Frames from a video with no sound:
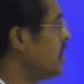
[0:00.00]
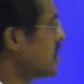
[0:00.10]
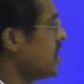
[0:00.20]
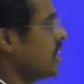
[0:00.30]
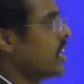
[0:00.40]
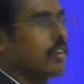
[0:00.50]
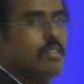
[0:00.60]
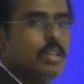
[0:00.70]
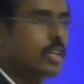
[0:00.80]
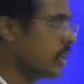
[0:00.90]
mentioning here.
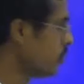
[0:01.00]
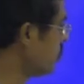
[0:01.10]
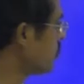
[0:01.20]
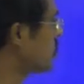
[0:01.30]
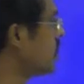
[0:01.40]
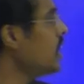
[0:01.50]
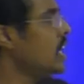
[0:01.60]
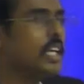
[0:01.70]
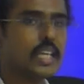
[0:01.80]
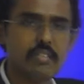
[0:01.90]

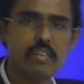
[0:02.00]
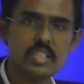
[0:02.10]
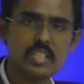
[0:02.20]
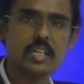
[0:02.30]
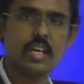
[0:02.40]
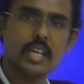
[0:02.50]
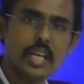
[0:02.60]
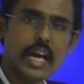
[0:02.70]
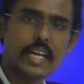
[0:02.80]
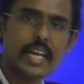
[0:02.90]
Three interfaces
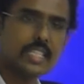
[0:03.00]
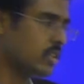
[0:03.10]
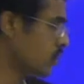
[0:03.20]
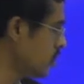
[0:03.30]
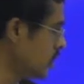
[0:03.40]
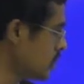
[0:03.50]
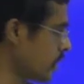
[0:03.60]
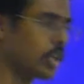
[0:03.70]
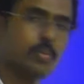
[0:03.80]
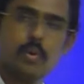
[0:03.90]
are attached to this
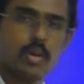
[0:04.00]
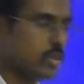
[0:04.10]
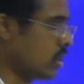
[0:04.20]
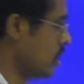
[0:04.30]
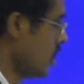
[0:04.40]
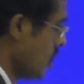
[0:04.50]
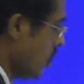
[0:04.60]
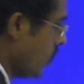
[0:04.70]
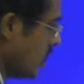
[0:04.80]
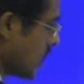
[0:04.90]
microprocessor.
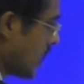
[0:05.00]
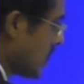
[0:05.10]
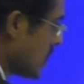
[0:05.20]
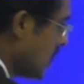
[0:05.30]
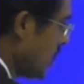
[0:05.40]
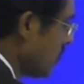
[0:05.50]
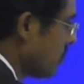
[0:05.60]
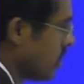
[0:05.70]
One is attached here,